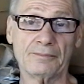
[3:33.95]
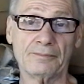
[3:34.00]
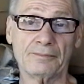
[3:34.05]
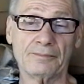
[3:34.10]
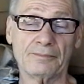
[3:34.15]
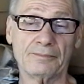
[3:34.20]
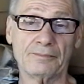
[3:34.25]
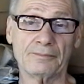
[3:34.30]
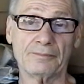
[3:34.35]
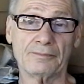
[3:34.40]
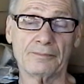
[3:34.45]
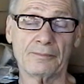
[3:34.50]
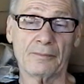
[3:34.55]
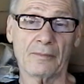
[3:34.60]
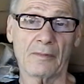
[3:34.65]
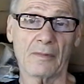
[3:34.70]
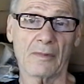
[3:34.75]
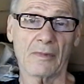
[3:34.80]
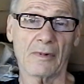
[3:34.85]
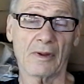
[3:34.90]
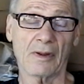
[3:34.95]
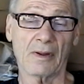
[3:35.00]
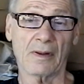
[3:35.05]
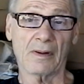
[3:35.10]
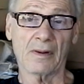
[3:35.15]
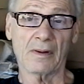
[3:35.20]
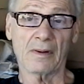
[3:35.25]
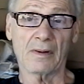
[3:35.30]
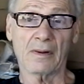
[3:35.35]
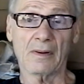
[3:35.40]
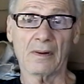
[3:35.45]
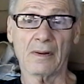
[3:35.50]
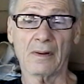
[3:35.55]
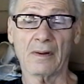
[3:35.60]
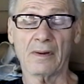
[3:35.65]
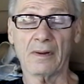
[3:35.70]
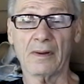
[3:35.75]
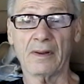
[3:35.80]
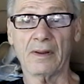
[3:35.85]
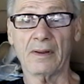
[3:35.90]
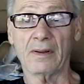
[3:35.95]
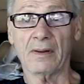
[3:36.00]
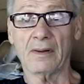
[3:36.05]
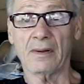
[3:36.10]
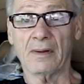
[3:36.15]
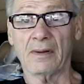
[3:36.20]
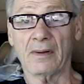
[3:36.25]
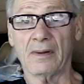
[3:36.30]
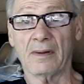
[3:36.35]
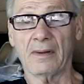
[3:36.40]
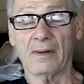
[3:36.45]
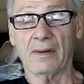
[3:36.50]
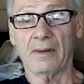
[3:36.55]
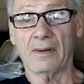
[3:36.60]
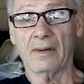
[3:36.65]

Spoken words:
(silence)